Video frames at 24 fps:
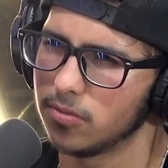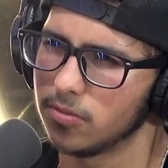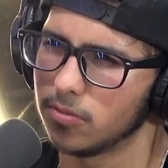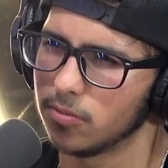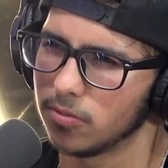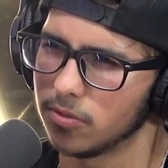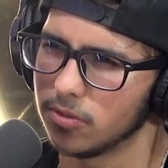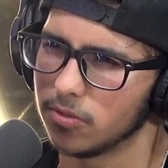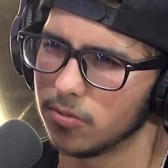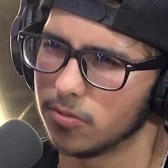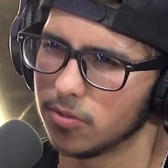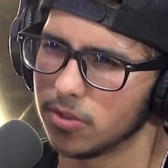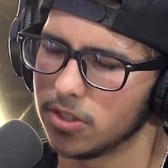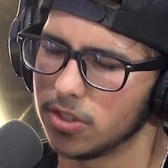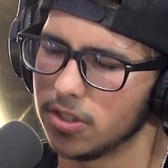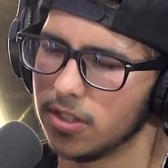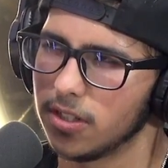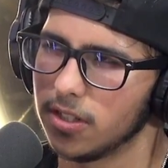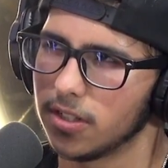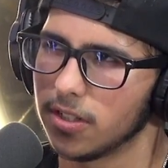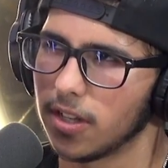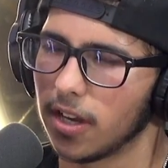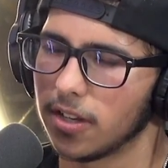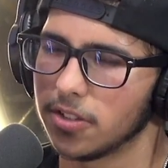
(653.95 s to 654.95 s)
Was she?
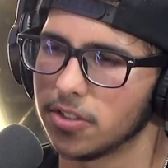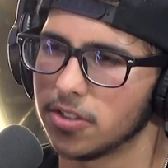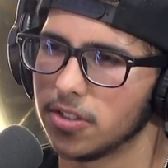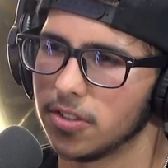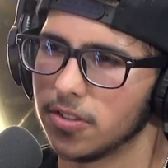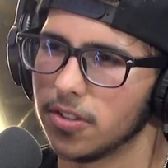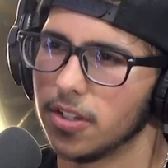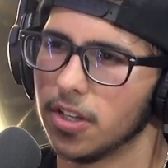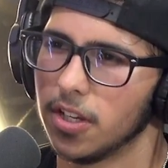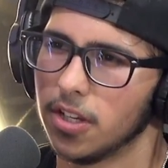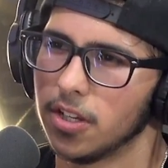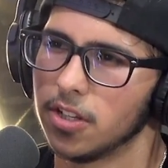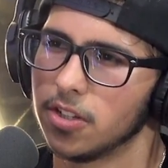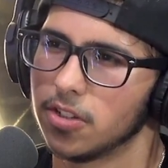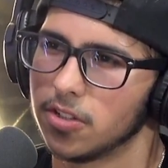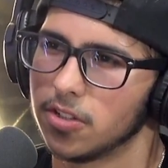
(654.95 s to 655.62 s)
She was a producer on the film.